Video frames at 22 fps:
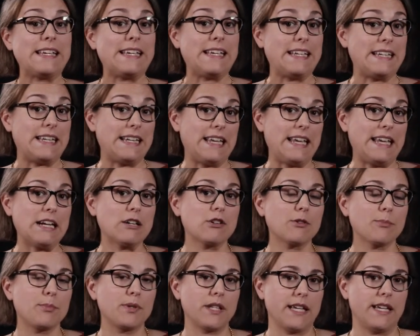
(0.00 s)
In an
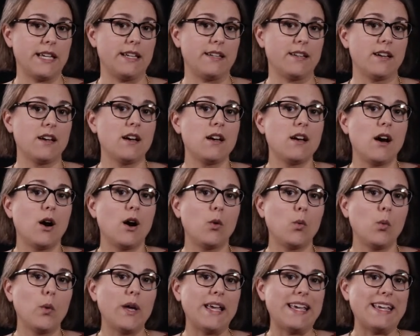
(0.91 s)
airplane,
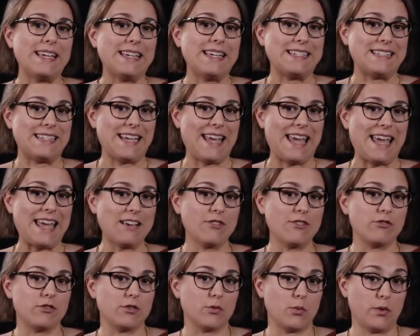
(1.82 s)
a wing is
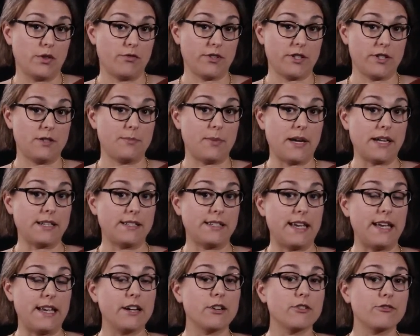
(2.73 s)
angled with respect
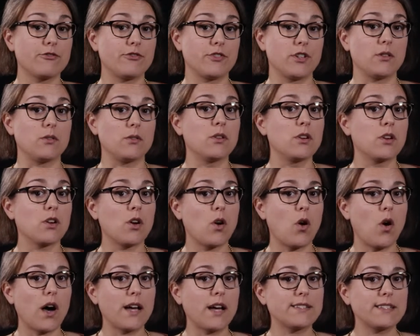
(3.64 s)
to airflow
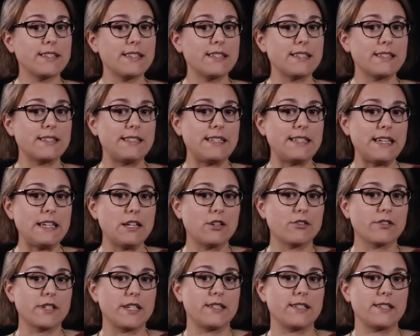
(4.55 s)
causing this
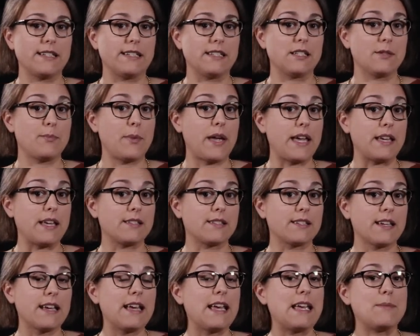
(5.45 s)
decrease in
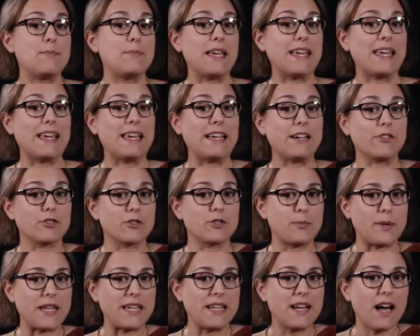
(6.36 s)
space and making air
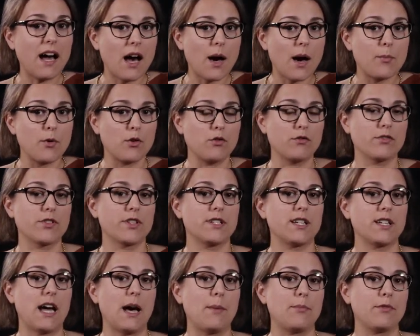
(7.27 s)
speed up over
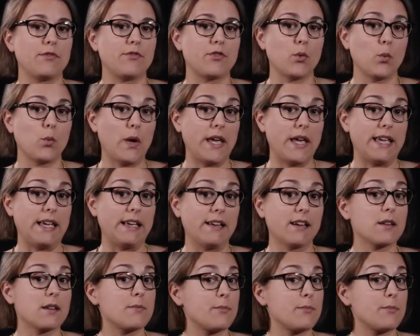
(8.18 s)
the top of the wing